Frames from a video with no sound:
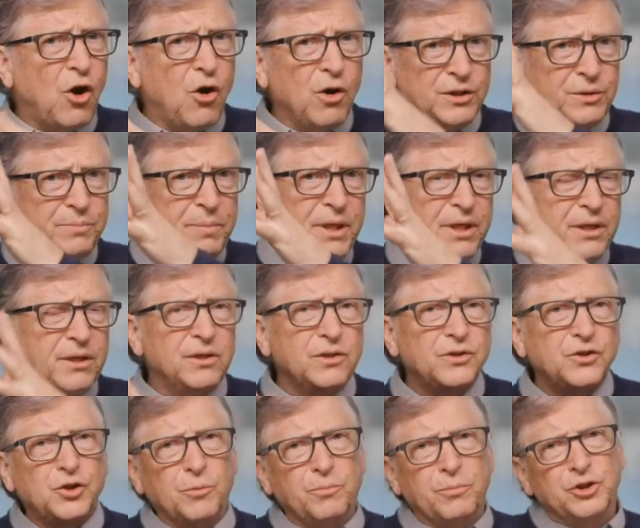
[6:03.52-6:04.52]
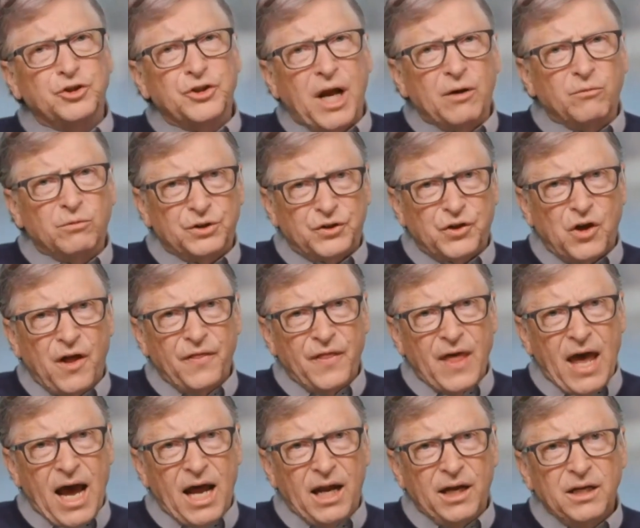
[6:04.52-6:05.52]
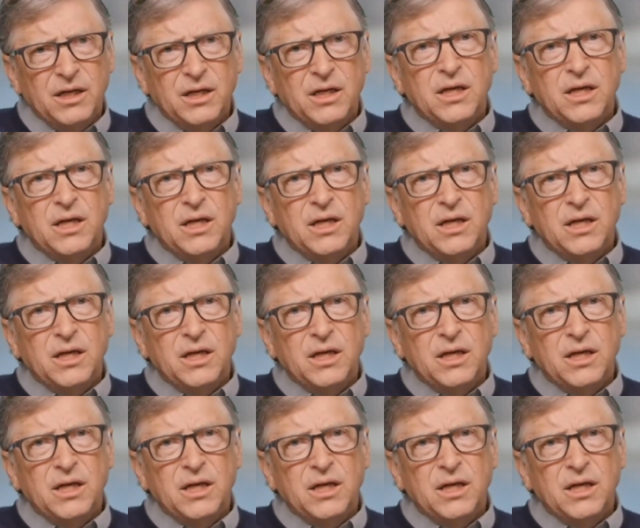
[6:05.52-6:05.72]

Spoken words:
always been super generous on that.